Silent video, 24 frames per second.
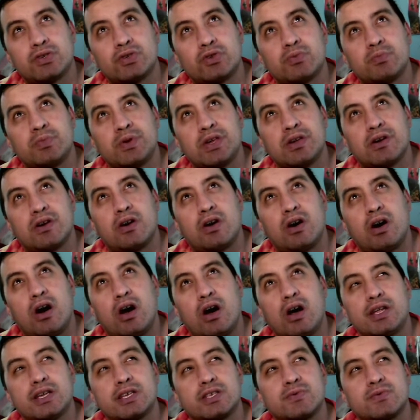to be
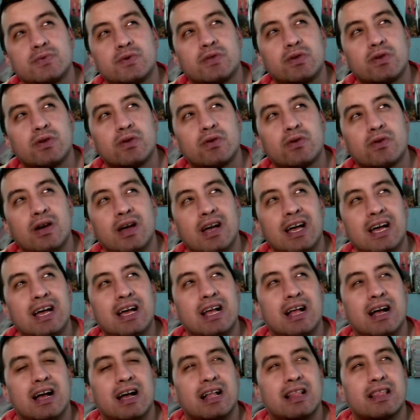honest with you.
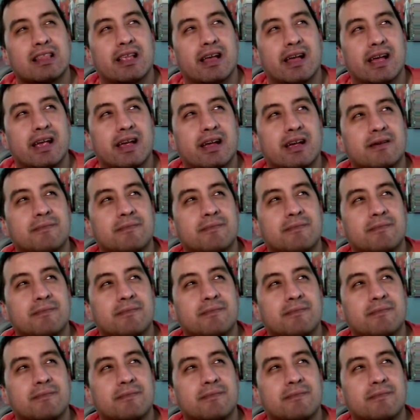Like,